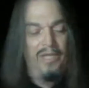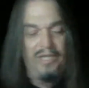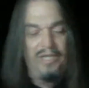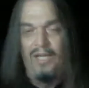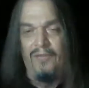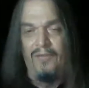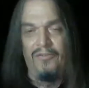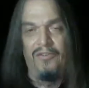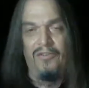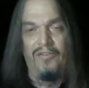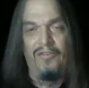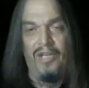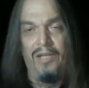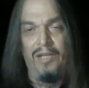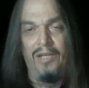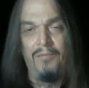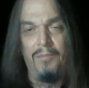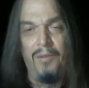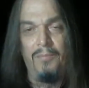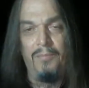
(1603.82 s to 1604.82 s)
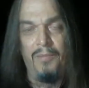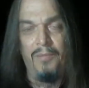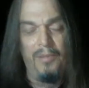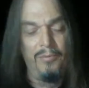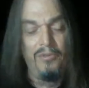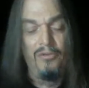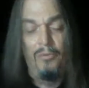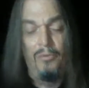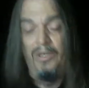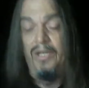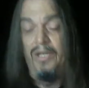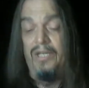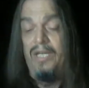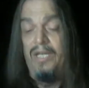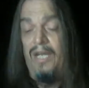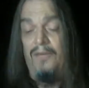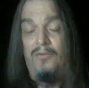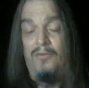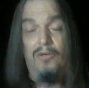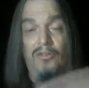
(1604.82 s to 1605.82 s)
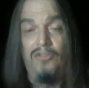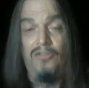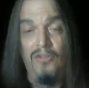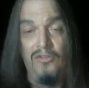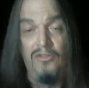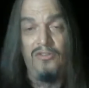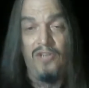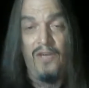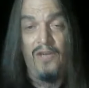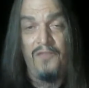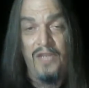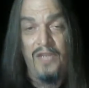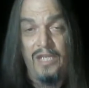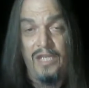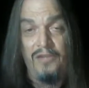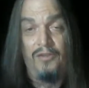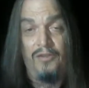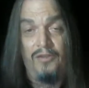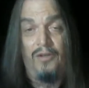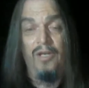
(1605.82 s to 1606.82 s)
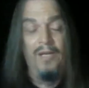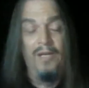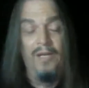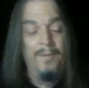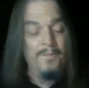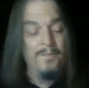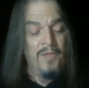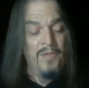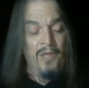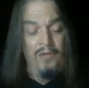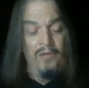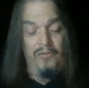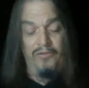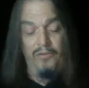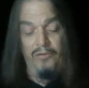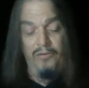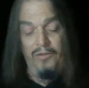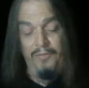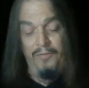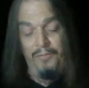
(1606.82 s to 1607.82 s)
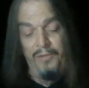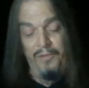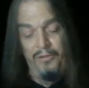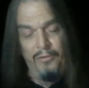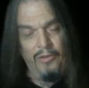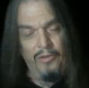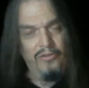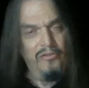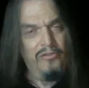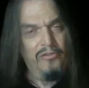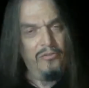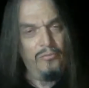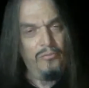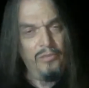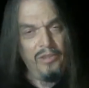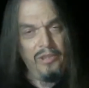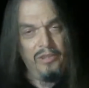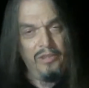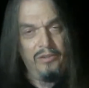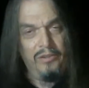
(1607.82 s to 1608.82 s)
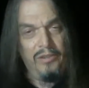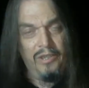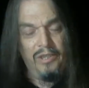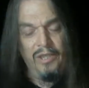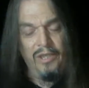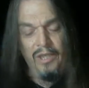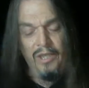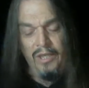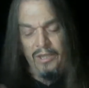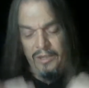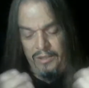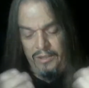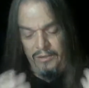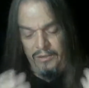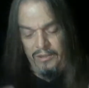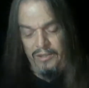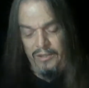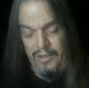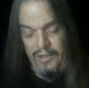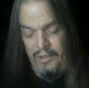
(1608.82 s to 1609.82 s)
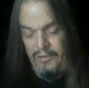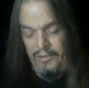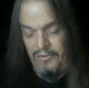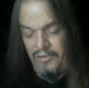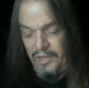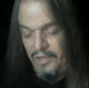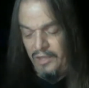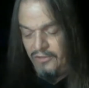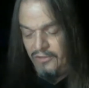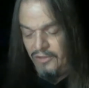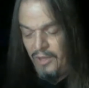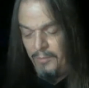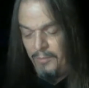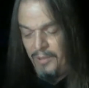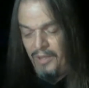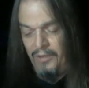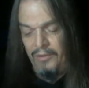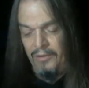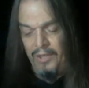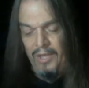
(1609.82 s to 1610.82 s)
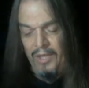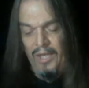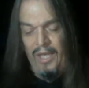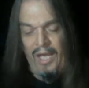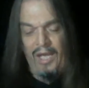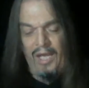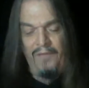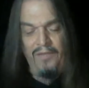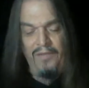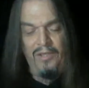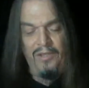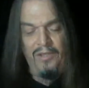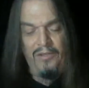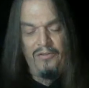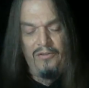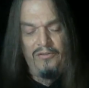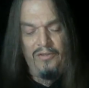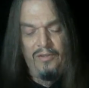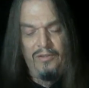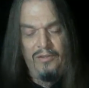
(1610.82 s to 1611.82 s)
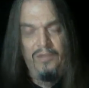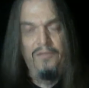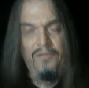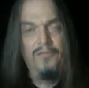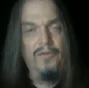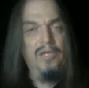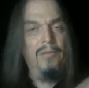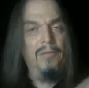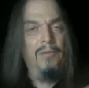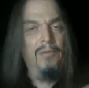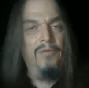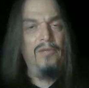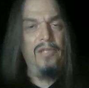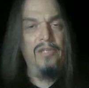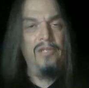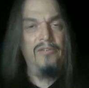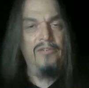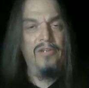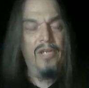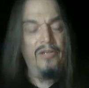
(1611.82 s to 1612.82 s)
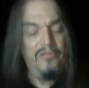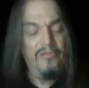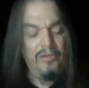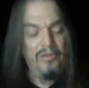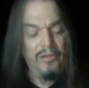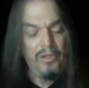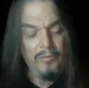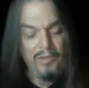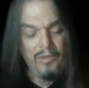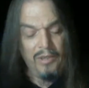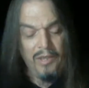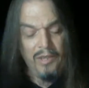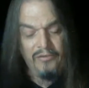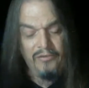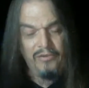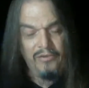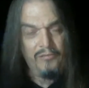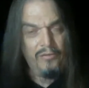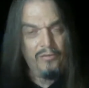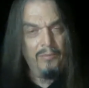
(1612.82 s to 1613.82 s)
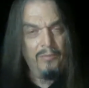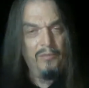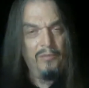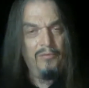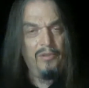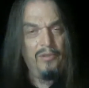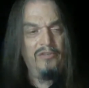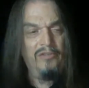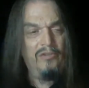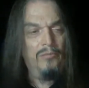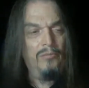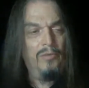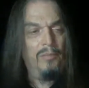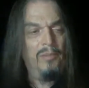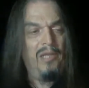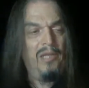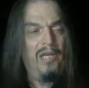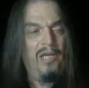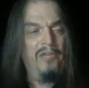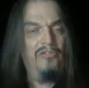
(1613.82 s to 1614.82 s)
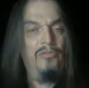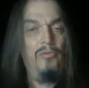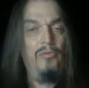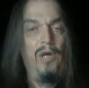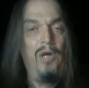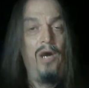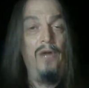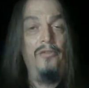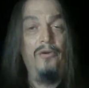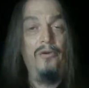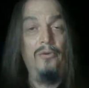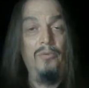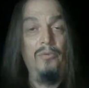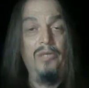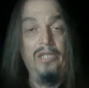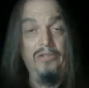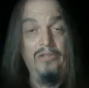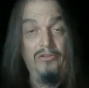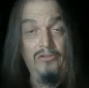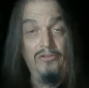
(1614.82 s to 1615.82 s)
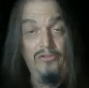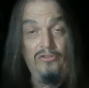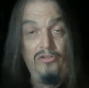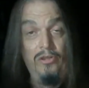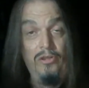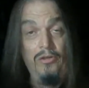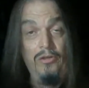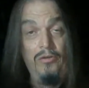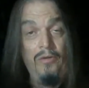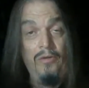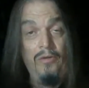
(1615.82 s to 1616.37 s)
to have satanic paper. So we're not going to have Christian stuff either. So the Christians are really good here in the United States about having this freedom of religion, until they realize that freedom of religion applies to other religions too.